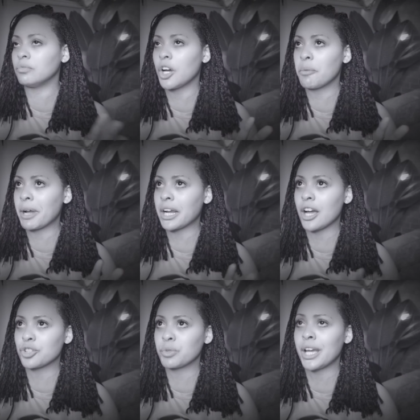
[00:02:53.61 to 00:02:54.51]
Oh my
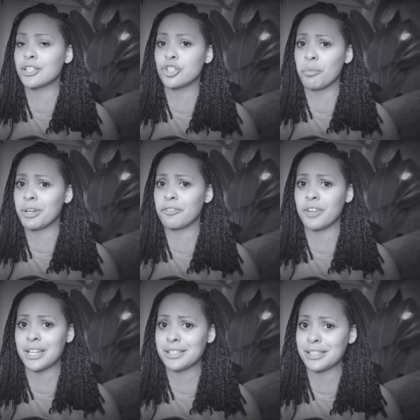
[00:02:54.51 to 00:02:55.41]
gosh, we had so many
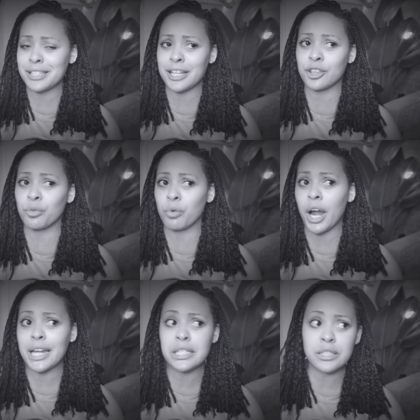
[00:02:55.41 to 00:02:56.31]
phases, like the
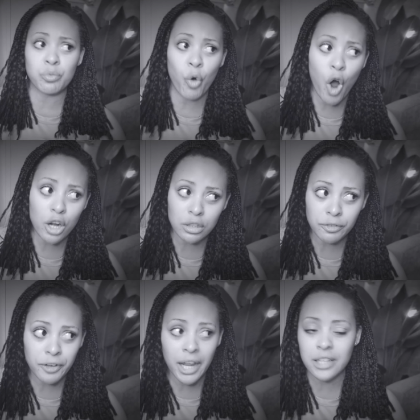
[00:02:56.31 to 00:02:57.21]
rice water
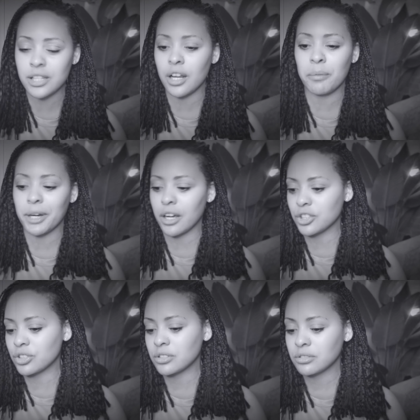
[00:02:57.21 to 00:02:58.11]
phase. Like, oh my
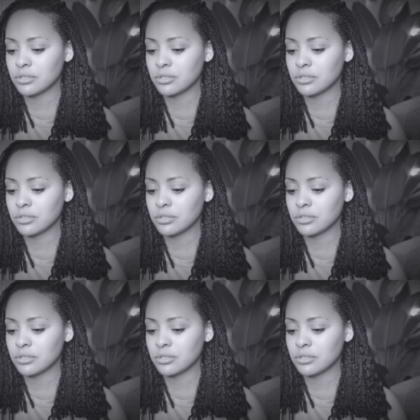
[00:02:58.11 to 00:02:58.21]
gosh,